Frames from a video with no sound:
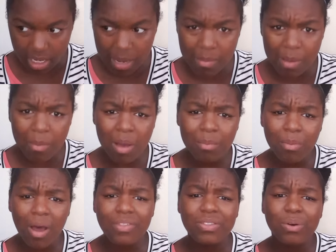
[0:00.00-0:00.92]
my mom
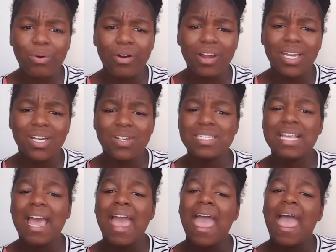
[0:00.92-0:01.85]
bought the Oreos,
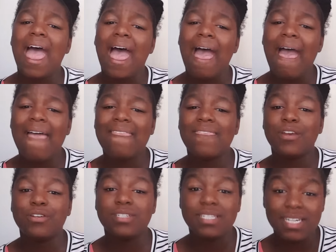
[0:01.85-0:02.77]
and
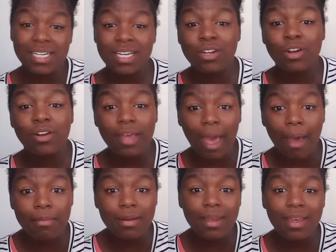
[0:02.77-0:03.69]
they're sitting in our
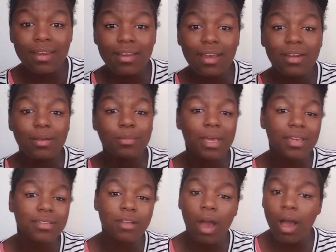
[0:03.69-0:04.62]
cabinet, and I'm,
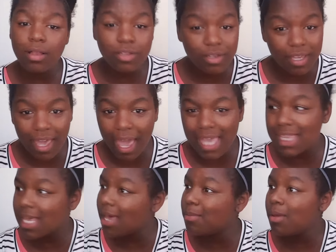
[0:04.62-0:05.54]
like, not looking at
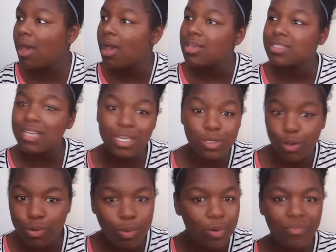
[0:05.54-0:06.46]
them, so I
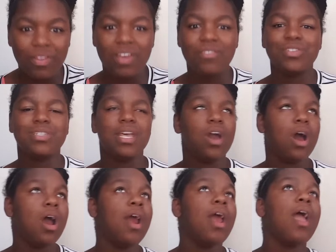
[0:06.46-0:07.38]
don't know what flavors they
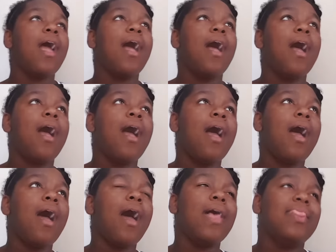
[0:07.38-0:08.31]
are.
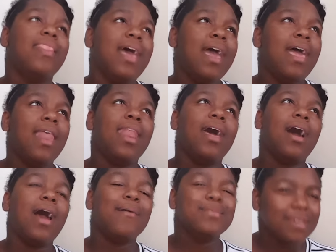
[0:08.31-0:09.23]
And then
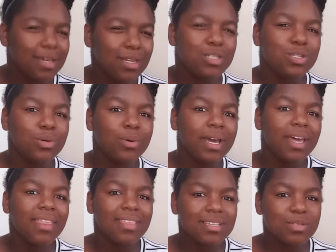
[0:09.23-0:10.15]
I was going to do
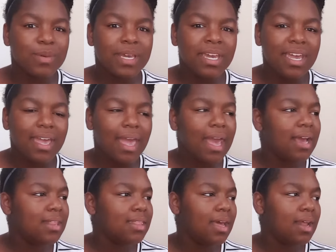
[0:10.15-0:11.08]
it this week,
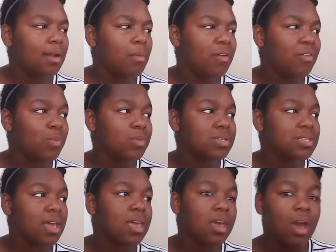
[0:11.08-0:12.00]
and then my friend was
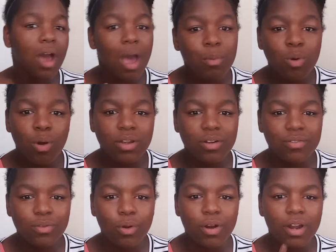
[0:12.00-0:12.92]
like, I'm going to
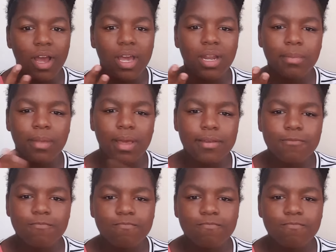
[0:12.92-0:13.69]
Florida. And I'm like,